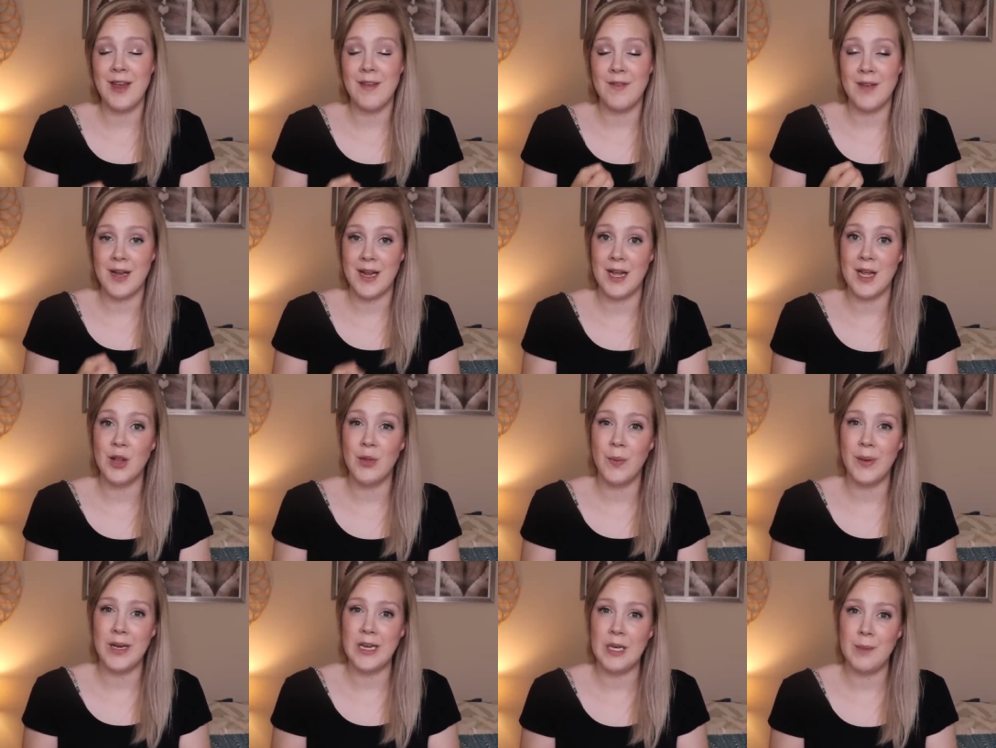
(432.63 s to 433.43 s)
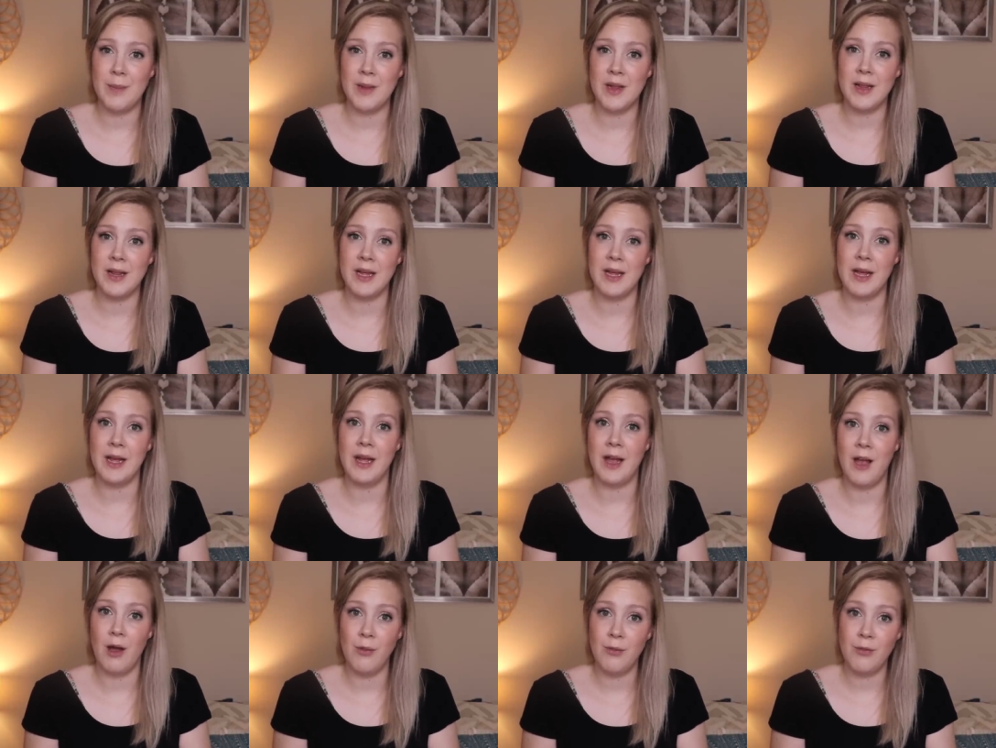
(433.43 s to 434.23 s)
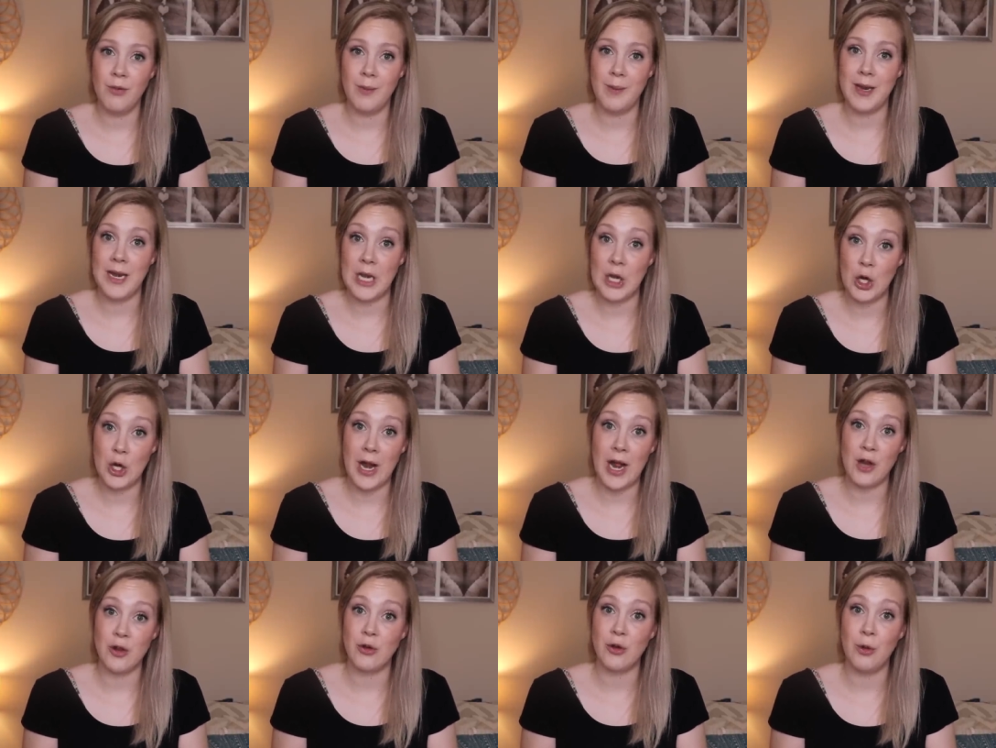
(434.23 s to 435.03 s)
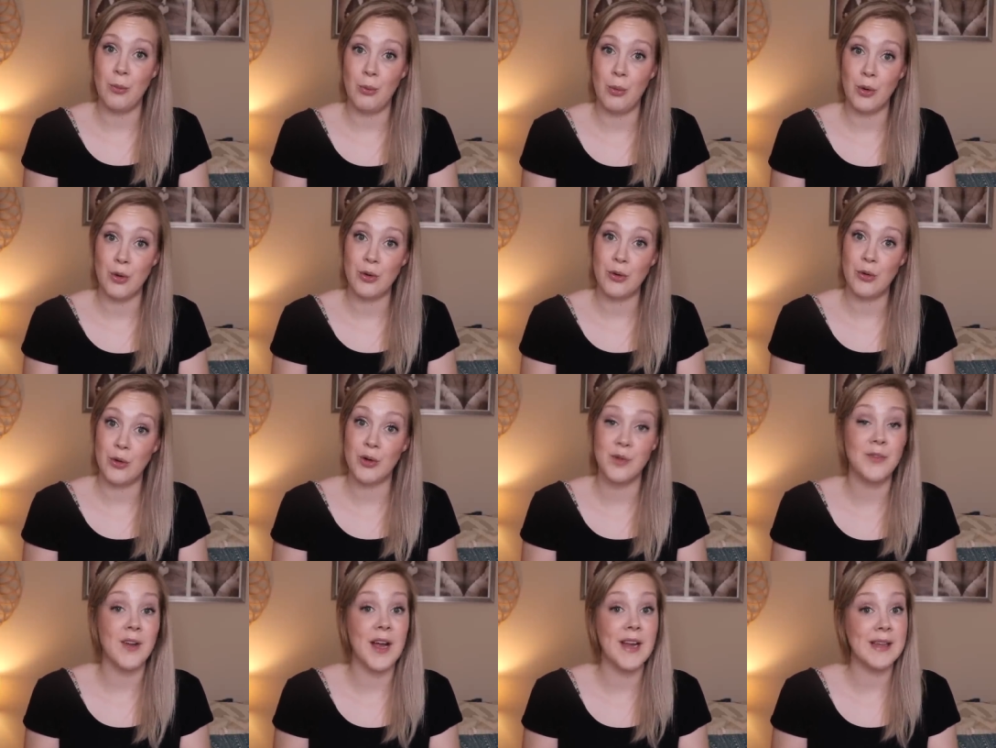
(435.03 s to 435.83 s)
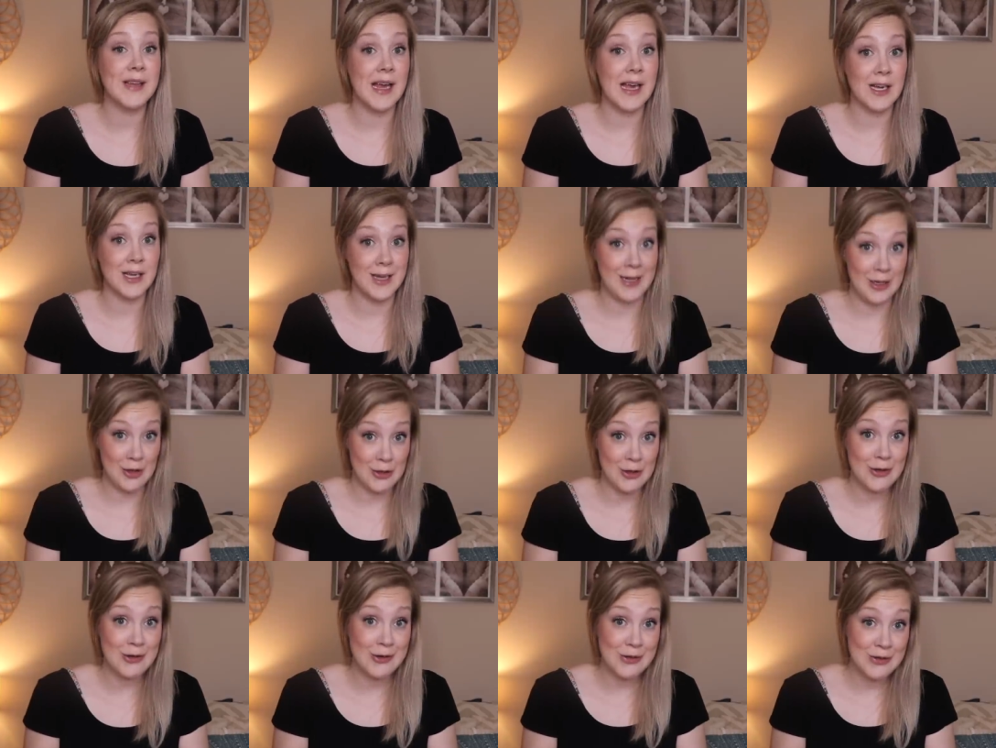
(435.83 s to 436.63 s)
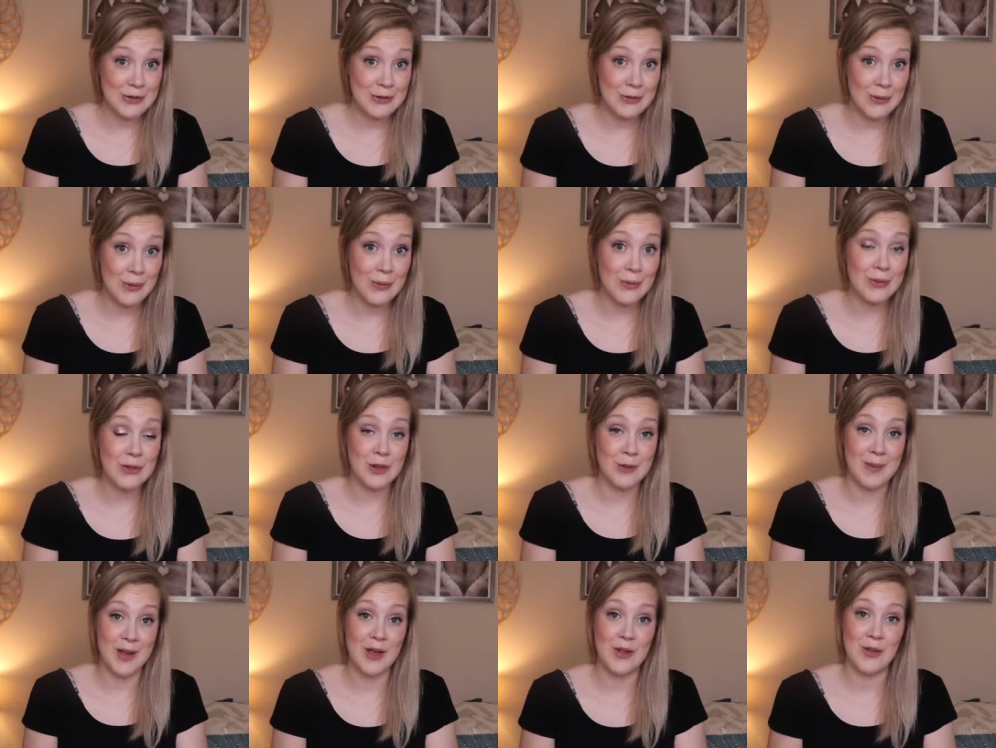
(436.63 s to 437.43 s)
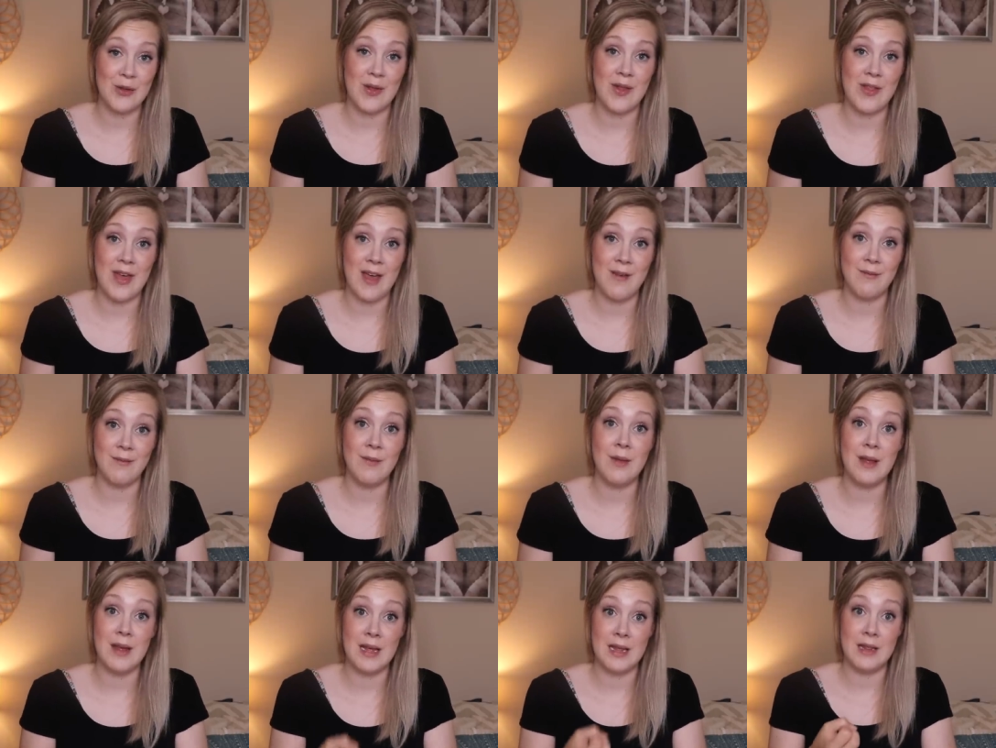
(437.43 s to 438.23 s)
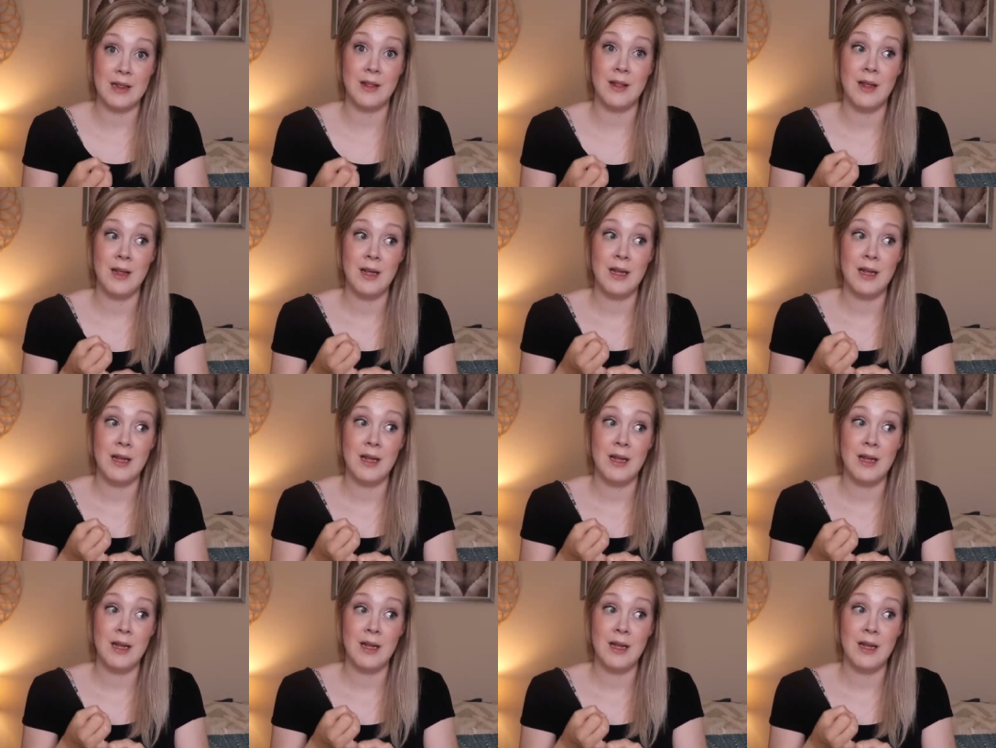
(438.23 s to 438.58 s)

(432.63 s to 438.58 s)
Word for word: If it is, we need to be seeking help from an international board certified lactation consultant to make sure that that is